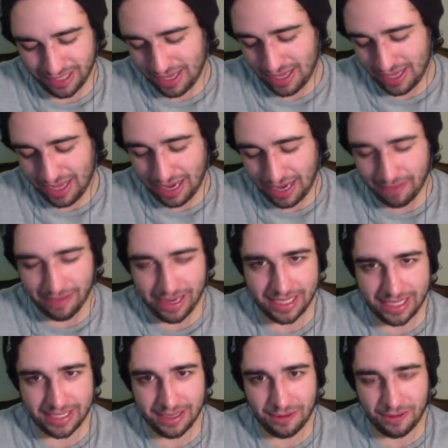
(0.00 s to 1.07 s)
Anyway,
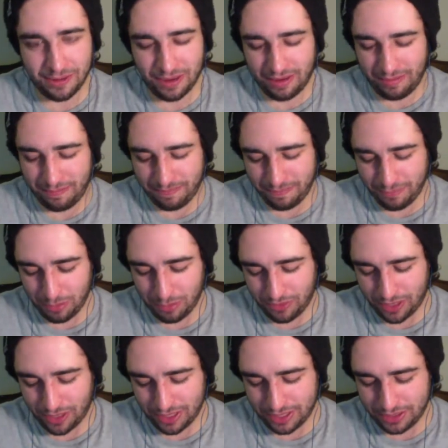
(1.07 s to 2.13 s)
so we move
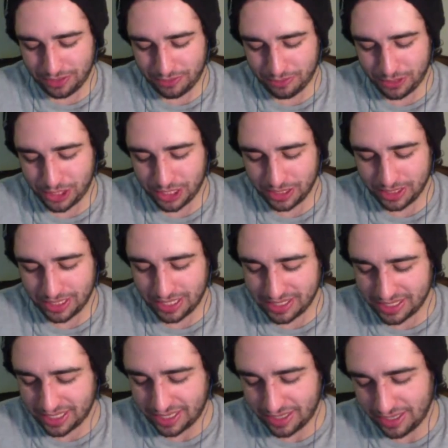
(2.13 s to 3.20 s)
on to Michelle
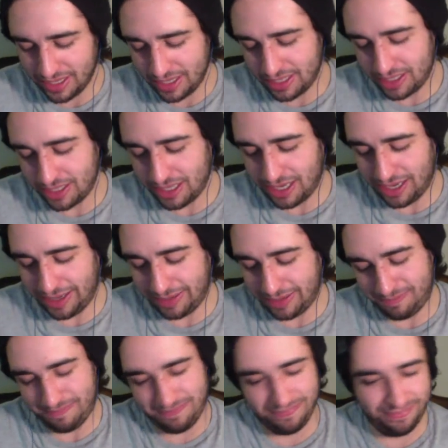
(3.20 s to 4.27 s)
Sussett.
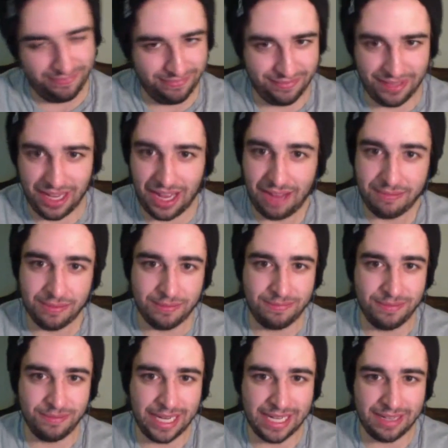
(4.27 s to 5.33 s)

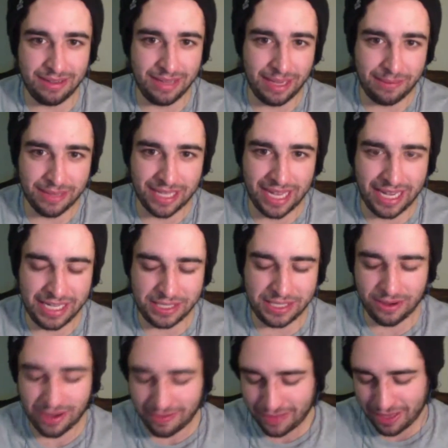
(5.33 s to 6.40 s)
Like with Catie Turner,
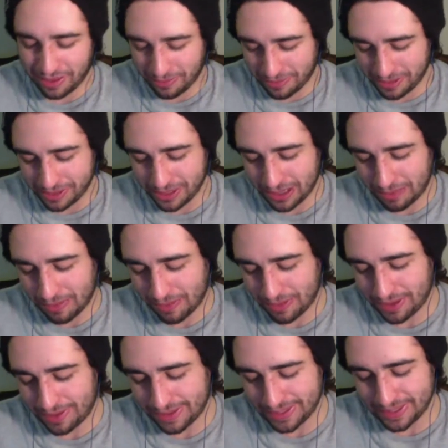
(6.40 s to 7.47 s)
I have a lot I want to talk about with
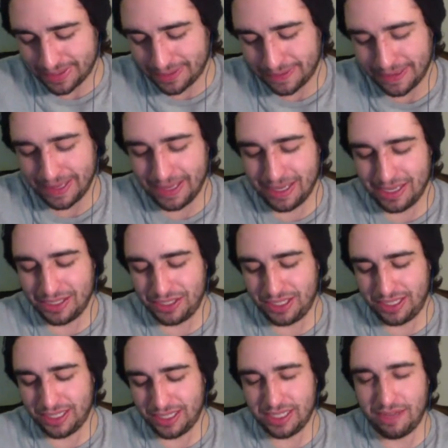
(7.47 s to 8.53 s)
her. So she
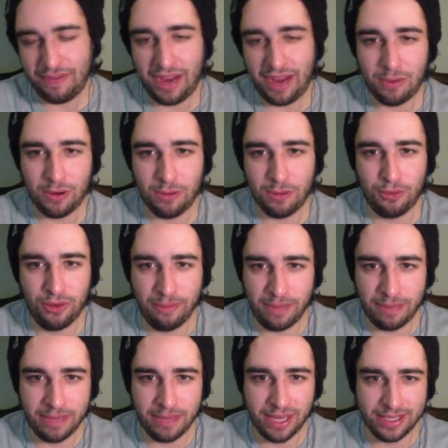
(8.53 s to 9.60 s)
does "If I Were a Boy" by
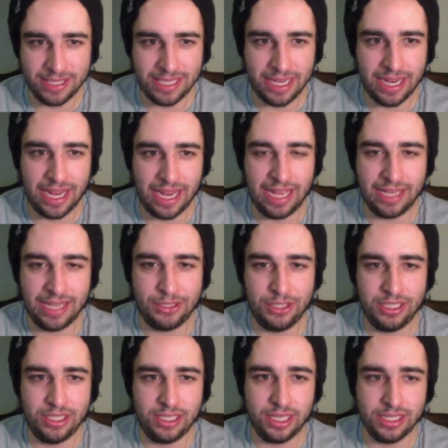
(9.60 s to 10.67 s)
Beyonce, and
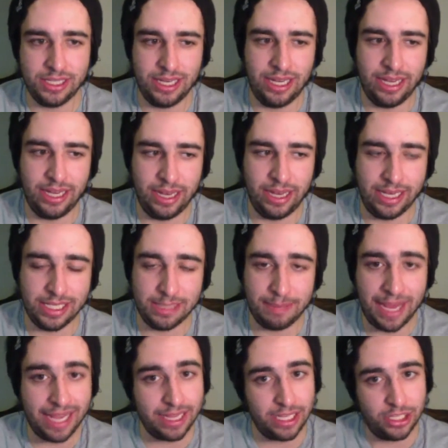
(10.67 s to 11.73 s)
she does it in a
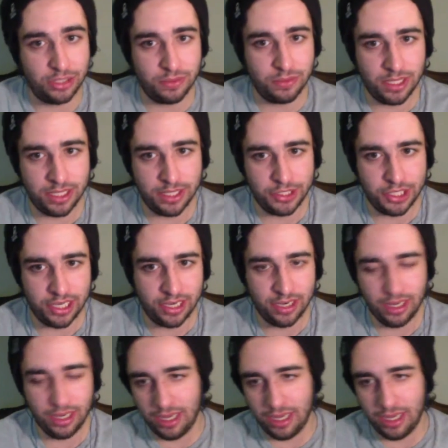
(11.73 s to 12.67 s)
Spanglish rendition.